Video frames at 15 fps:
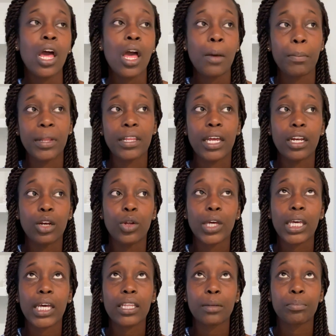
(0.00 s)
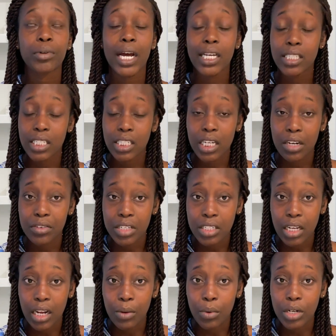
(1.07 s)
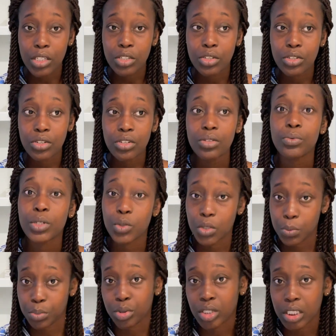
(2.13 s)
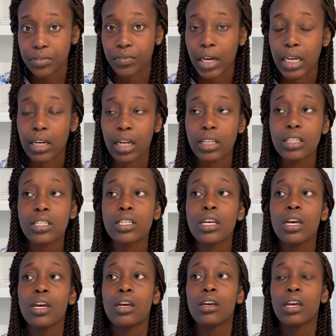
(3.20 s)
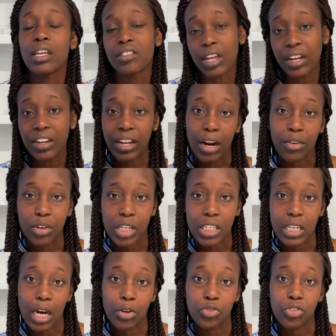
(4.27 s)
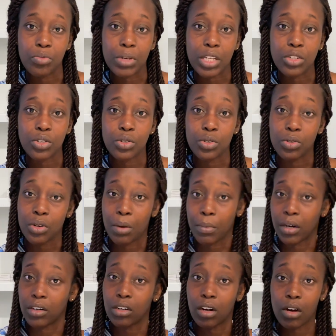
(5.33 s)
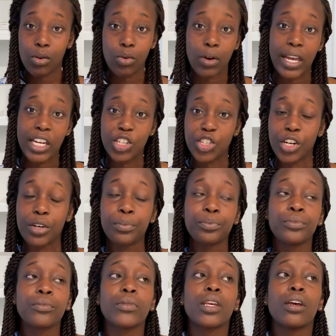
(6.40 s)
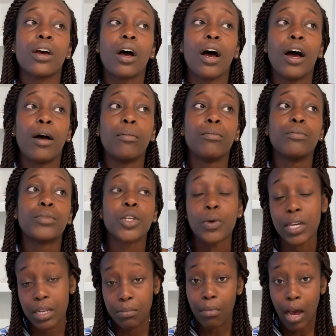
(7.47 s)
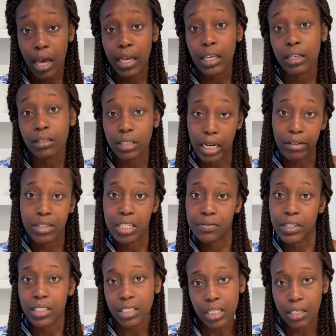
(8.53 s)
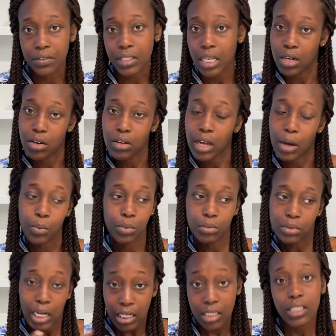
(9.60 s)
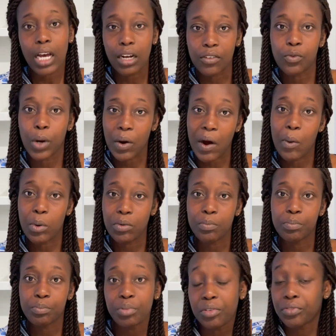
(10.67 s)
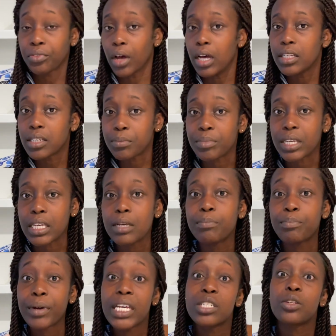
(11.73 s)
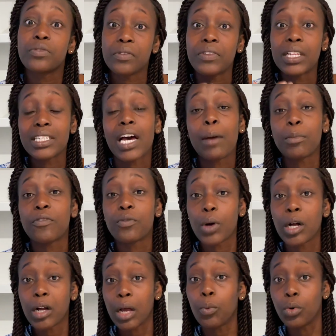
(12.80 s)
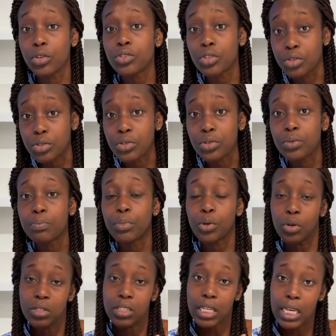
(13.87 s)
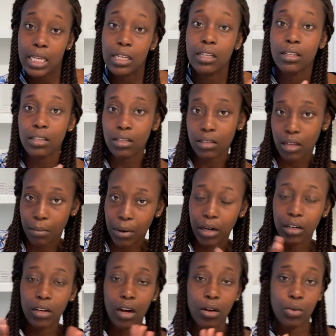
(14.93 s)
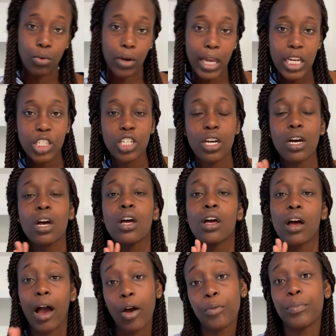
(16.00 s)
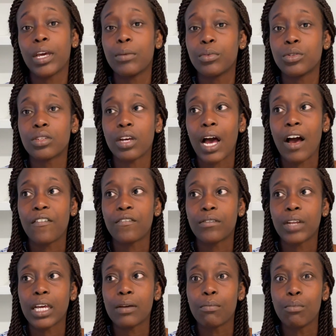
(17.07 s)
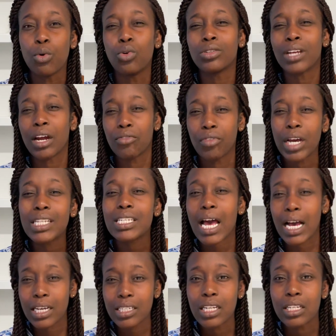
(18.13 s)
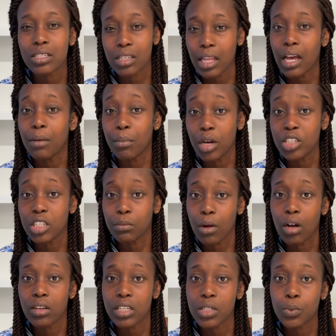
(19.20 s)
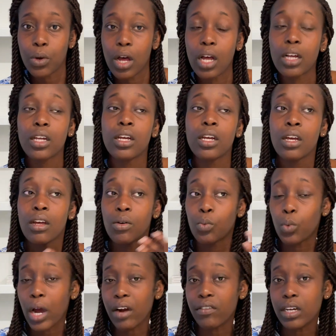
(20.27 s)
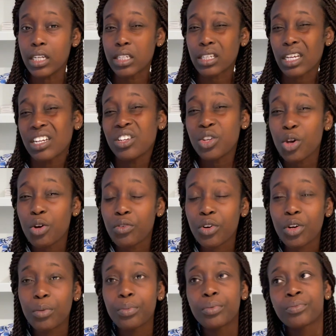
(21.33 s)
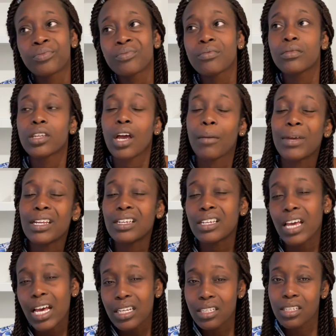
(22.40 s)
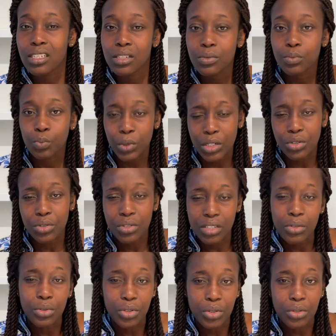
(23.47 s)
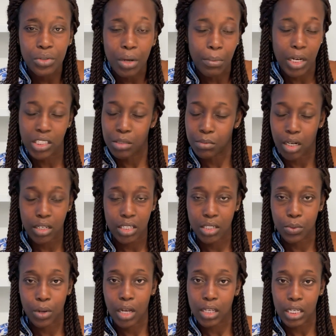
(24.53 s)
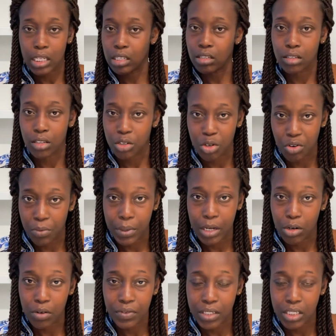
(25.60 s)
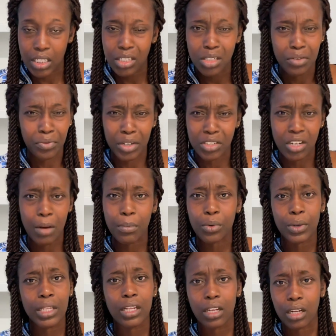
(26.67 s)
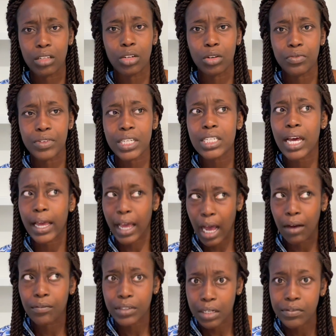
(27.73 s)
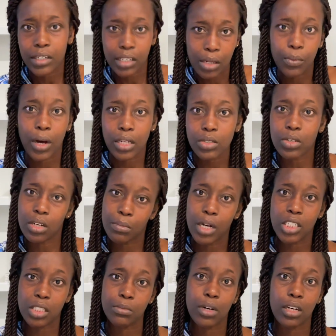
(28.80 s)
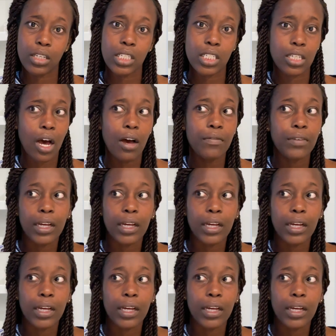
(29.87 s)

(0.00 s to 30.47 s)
But then looking at the practice areas that I wanted to do, which was project finance, it then narrowed it down for me to America or Asia. So in my narrative, I did kind of say, look, that's kind of where I would prefer to be based off of the type of work I want to do, because in America or Asia, I would be able to have like more direct access to that emerging markets work. Whereas in Europe, I mean, yes, we do still do emerging markets work in the European offices. So for example, in the London office, I have definitely worked on emerging market stuff.